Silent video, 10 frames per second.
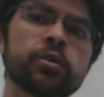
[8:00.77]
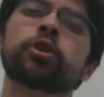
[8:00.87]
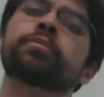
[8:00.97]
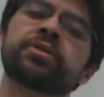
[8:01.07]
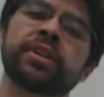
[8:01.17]

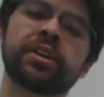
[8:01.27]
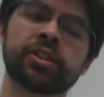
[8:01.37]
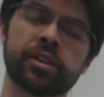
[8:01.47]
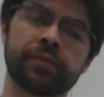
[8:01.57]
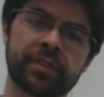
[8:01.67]

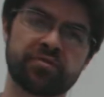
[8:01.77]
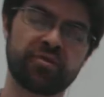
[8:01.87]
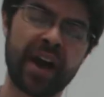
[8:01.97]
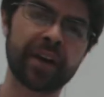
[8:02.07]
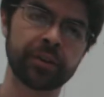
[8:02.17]
interpretation of its
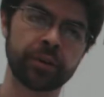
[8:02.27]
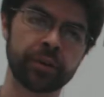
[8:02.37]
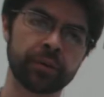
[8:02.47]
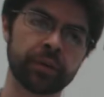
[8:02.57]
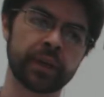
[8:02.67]

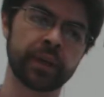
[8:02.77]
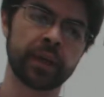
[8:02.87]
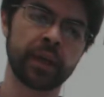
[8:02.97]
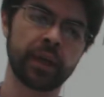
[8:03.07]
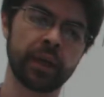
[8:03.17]
value
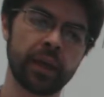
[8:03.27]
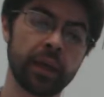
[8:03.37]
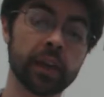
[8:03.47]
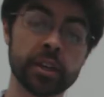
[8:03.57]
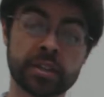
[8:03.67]

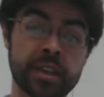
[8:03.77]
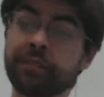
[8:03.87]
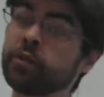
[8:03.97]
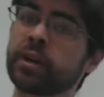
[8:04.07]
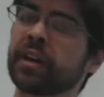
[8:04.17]
is
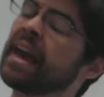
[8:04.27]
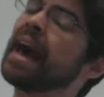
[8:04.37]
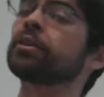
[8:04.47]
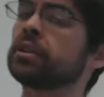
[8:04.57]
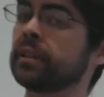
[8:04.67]
if you can
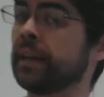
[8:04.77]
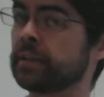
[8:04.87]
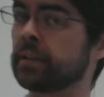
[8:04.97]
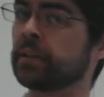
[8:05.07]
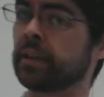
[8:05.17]

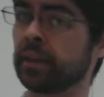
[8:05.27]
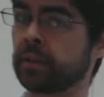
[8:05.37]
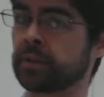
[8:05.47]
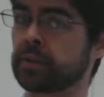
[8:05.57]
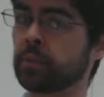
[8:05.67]
calculate
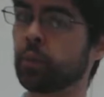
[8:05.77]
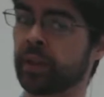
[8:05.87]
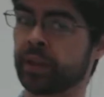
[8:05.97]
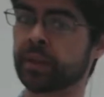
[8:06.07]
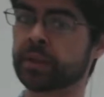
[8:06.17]
things
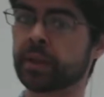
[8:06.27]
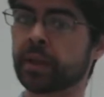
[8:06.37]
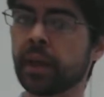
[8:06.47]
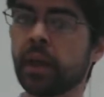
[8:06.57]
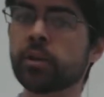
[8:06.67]
with it.
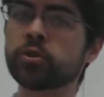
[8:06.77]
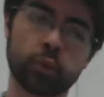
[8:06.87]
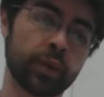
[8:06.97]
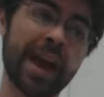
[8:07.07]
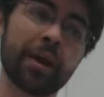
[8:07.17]

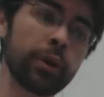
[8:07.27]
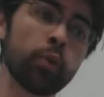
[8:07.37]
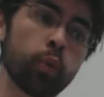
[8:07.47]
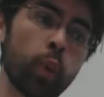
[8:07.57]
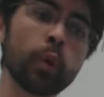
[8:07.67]
So yeah,
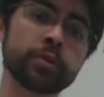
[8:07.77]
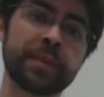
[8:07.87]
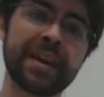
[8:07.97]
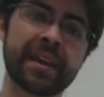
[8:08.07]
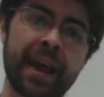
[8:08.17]
we won't
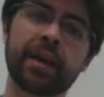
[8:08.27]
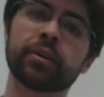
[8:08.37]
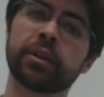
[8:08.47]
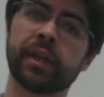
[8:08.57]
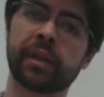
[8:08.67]
be
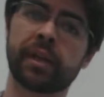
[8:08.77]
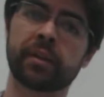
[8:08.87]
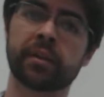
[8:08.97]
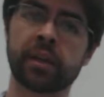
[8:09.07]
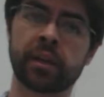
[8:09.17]

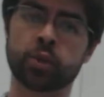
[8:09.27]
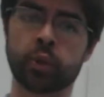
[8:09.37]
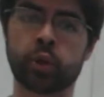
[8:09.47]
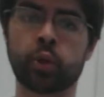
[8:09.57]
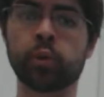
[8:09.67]
calculating things
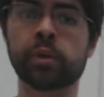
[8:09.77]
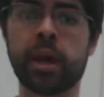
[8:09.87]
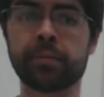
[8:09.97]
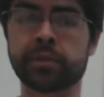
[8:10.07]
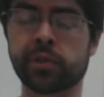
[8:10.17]
with
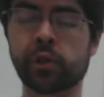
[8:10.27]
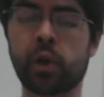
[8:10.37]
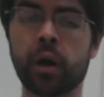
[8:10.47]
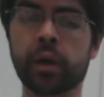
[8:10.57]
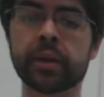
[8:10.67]
Coulomb's
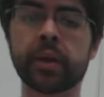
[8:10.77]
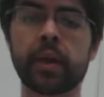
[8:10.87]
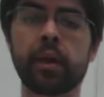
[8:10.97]
law,